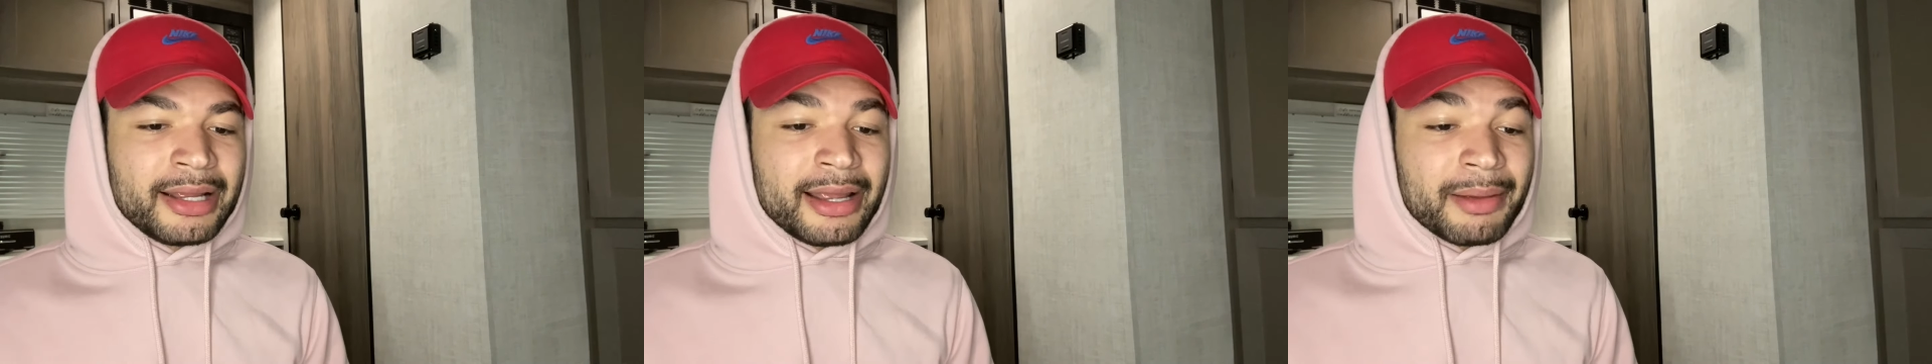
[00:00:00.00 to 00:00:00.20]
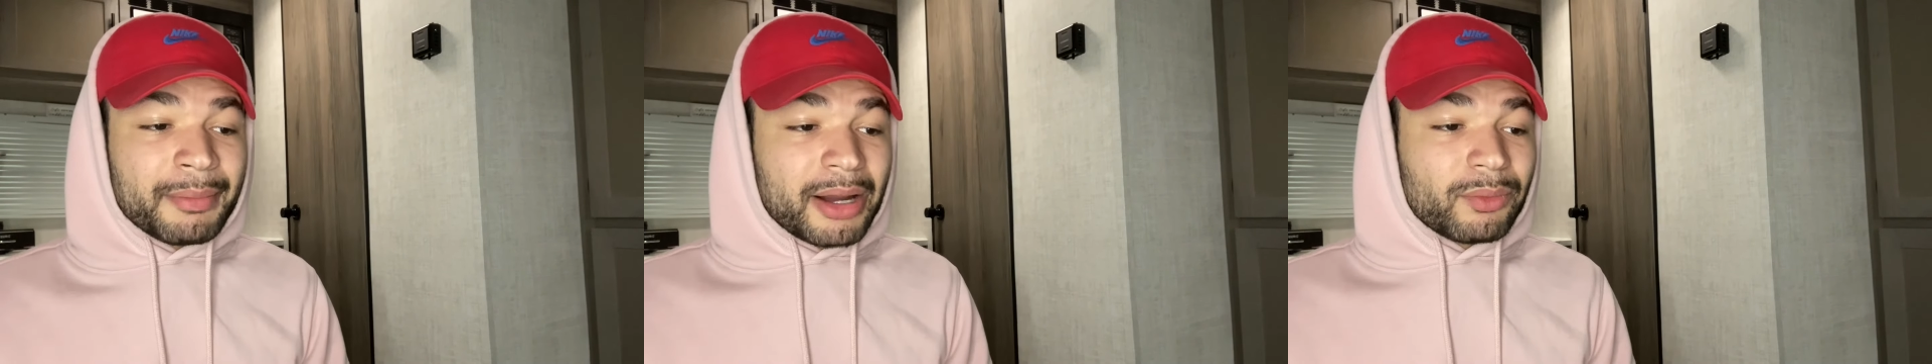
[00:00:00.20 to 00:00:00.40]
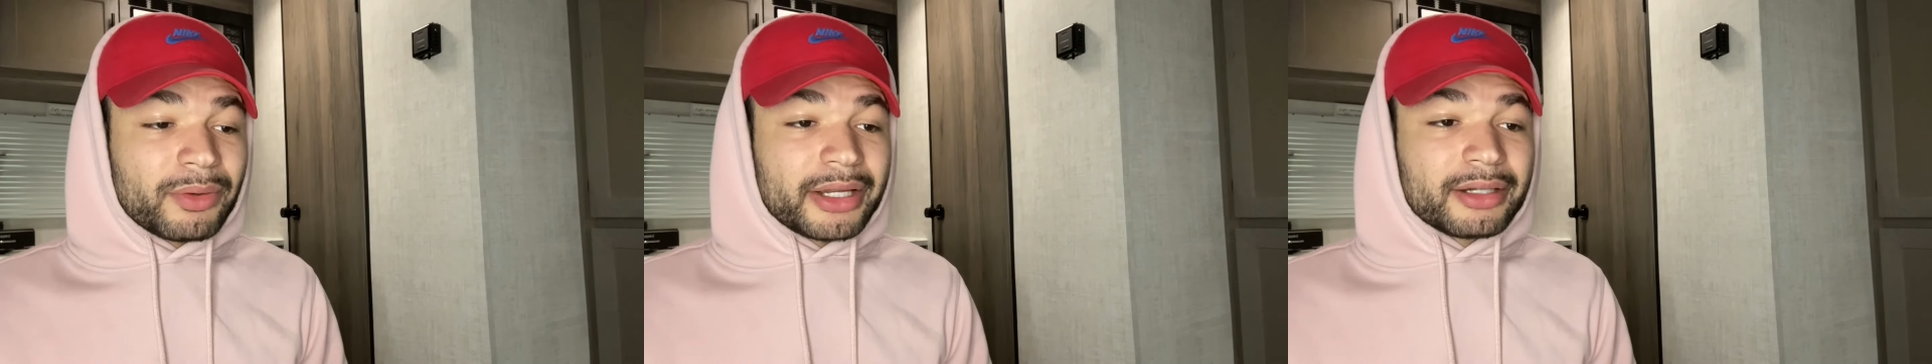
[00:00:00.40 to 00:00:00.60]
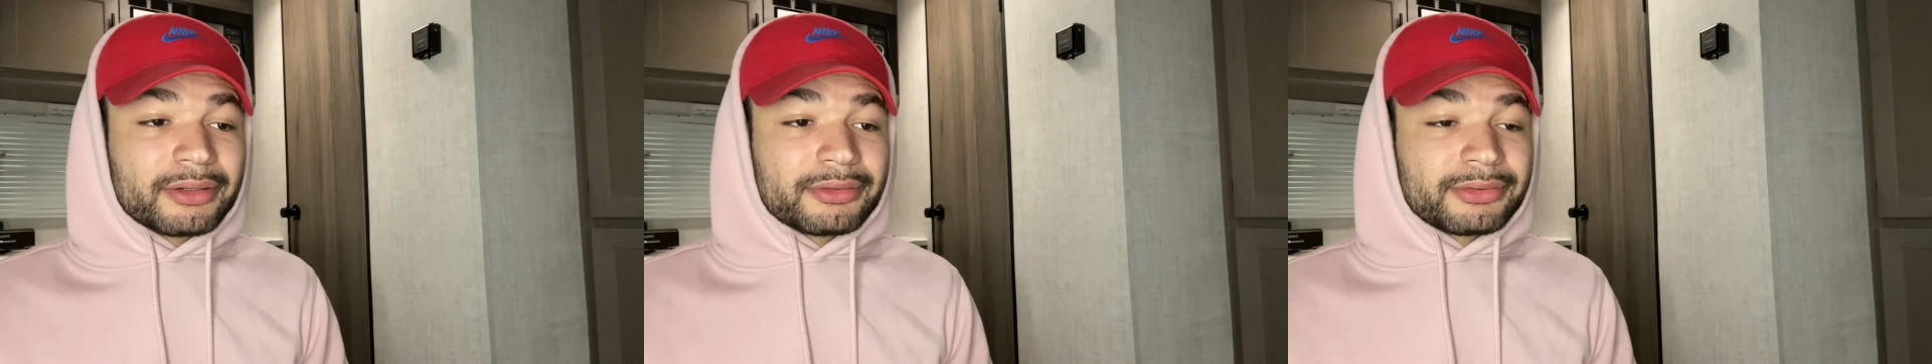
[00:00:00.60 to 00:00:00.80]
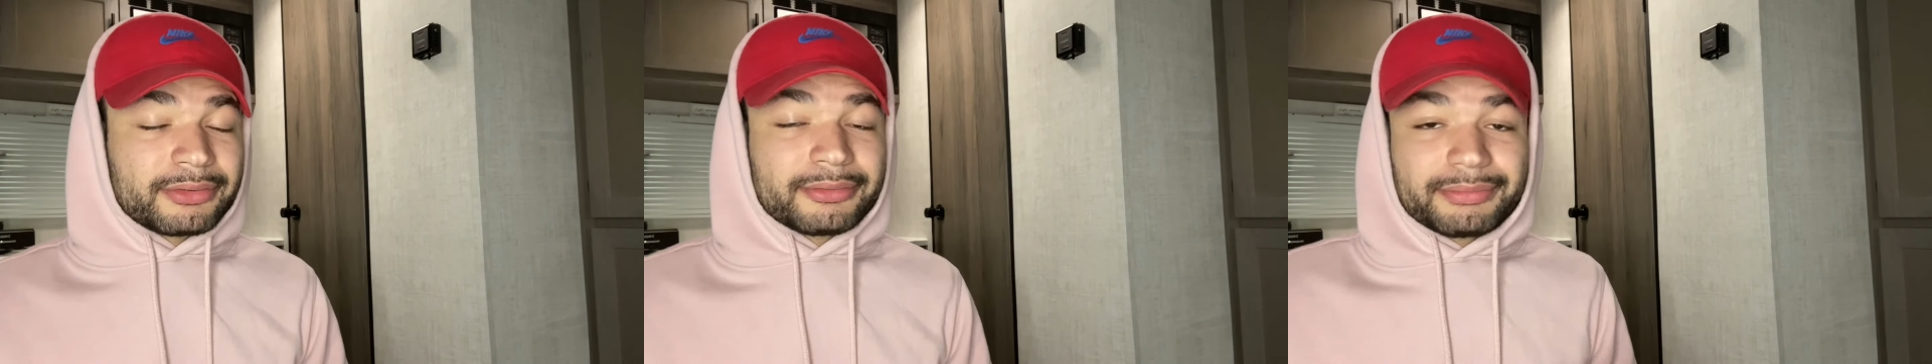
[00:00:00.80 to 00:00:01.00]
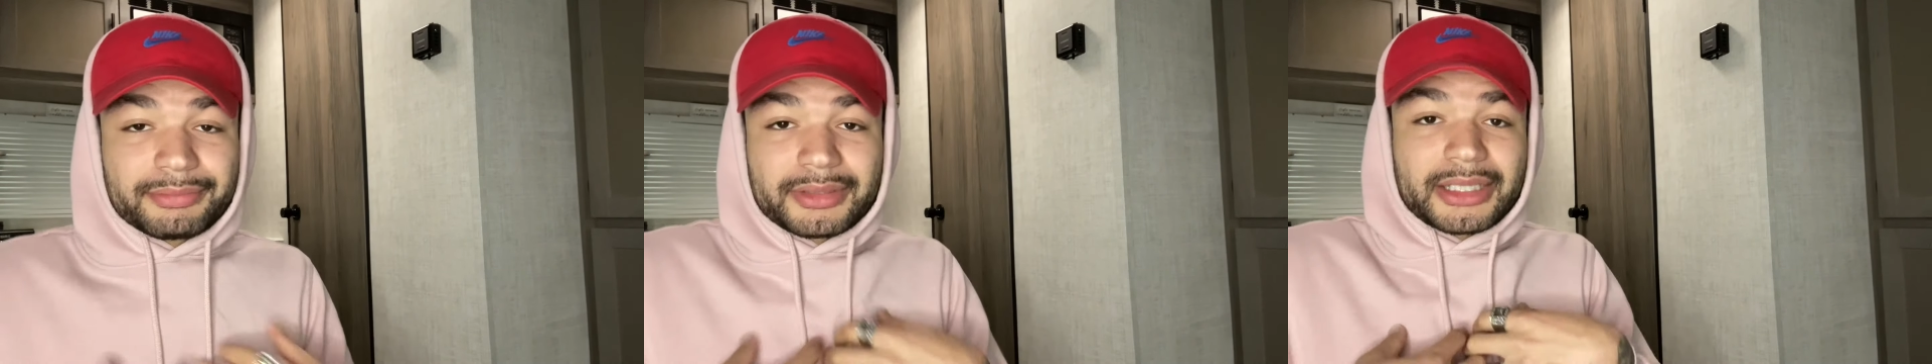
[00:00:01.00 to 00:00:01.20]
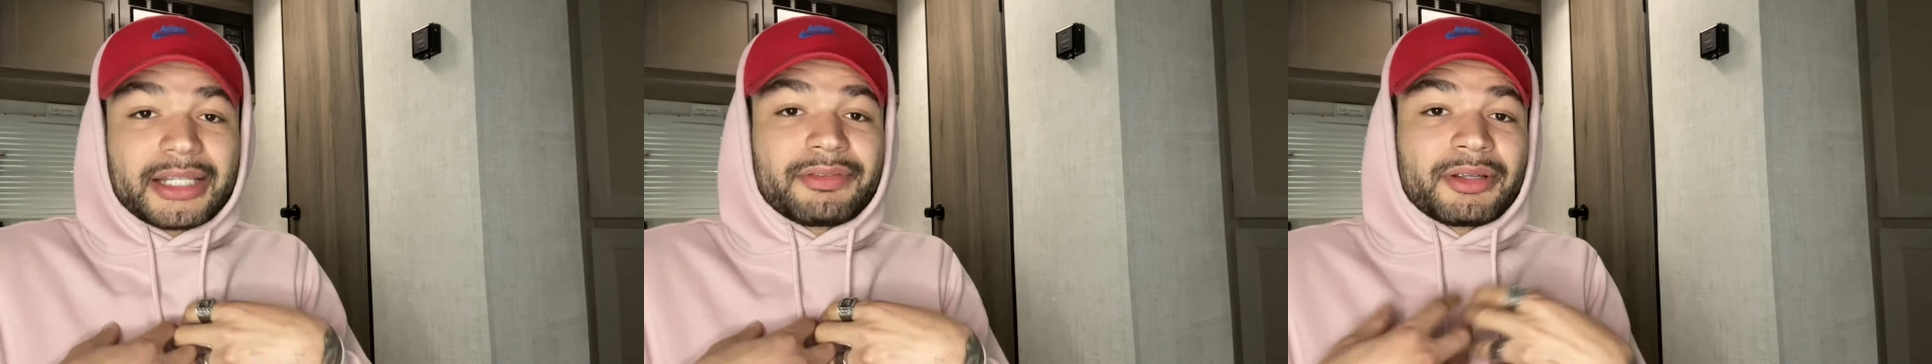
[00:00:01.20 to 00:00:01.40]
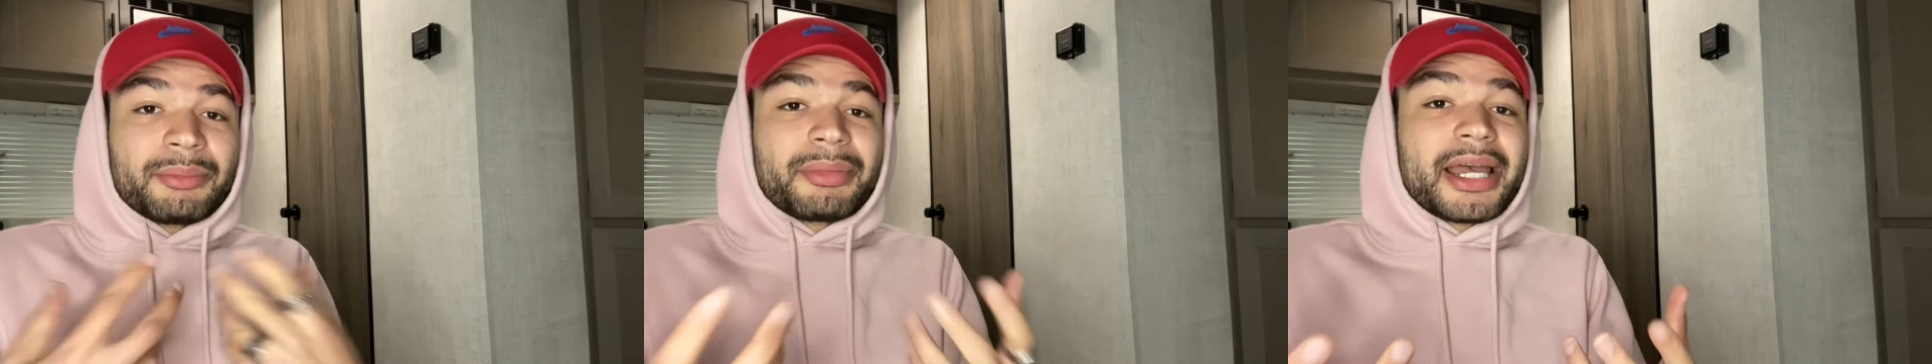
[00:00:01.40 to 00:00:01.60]
My way of
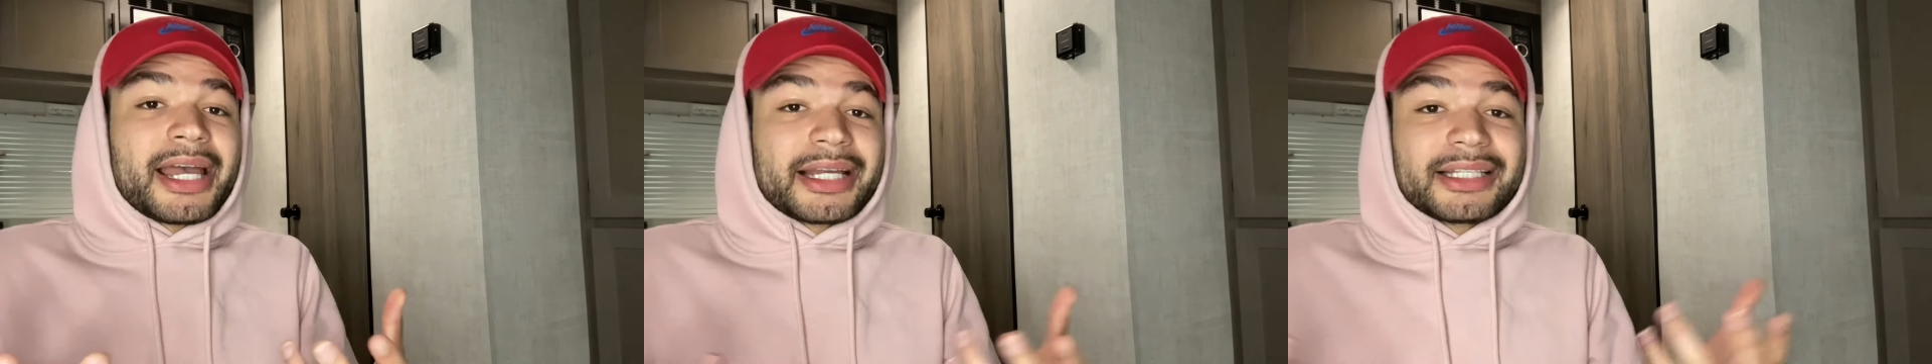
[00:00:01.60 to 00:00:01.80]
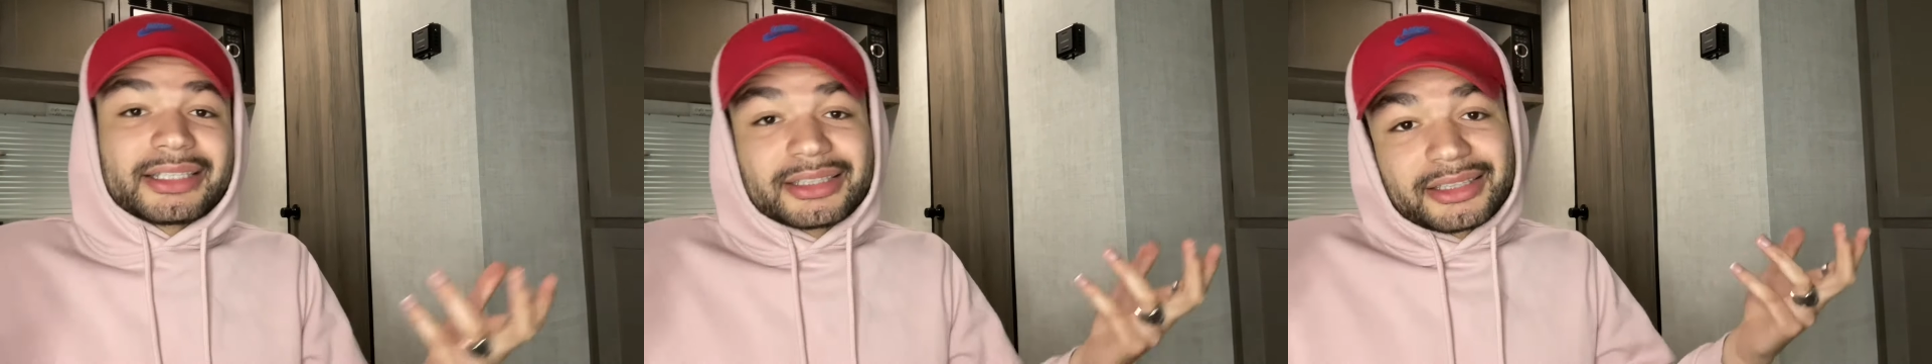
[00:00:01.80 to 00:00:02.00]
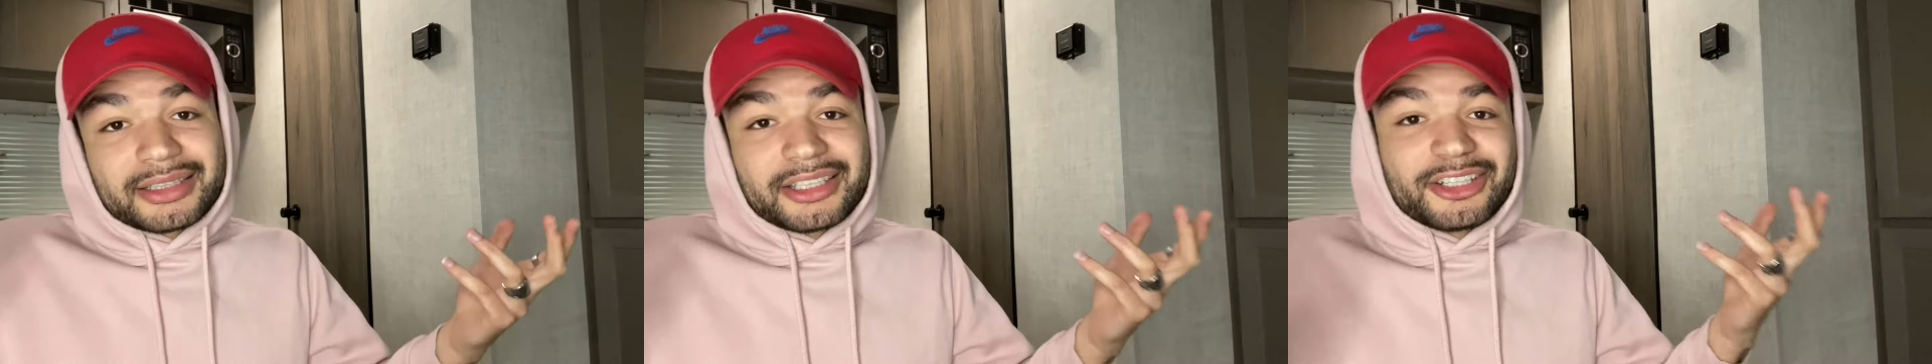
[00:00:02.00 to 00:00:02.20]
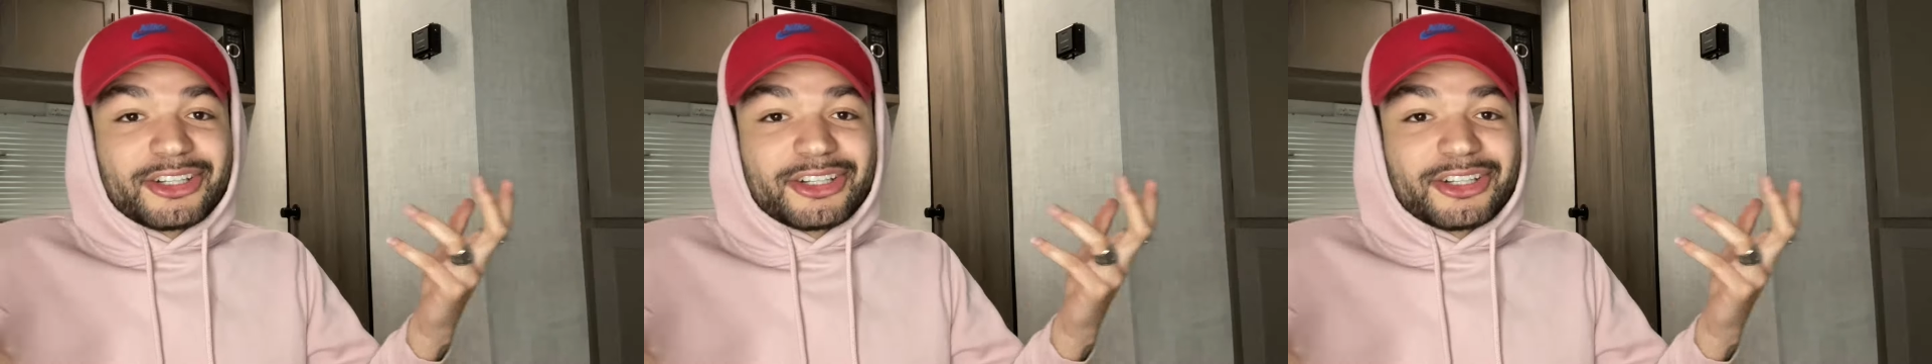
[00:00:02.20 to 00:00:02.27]
giving back is,